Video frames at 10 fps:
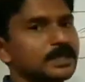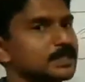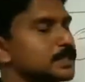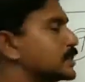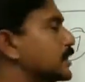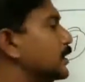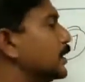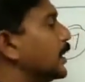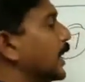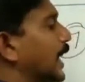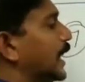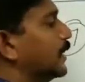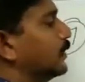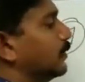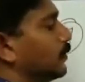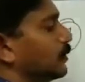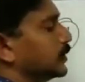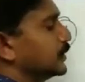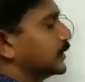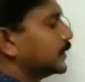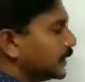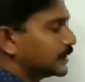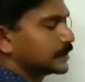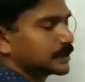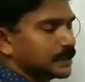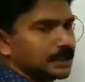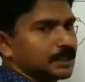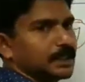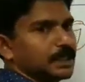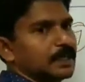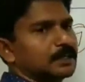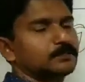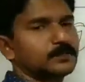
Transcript: From 360, add all these three,